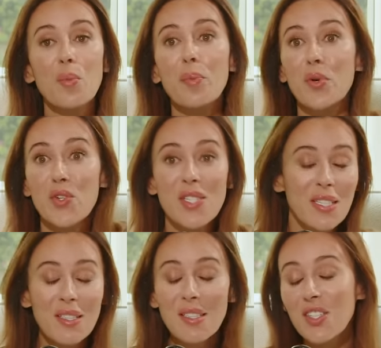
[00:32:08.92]
a
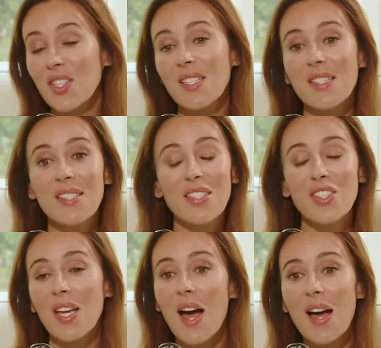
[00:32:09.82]
person,
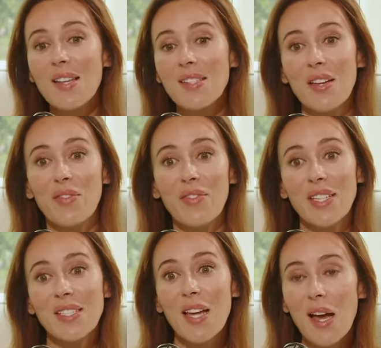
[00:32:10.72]
she has a
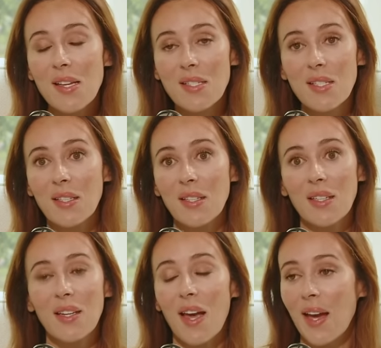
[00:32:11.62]

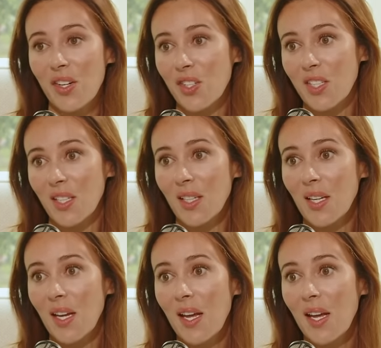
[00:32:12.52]
fantastic energy,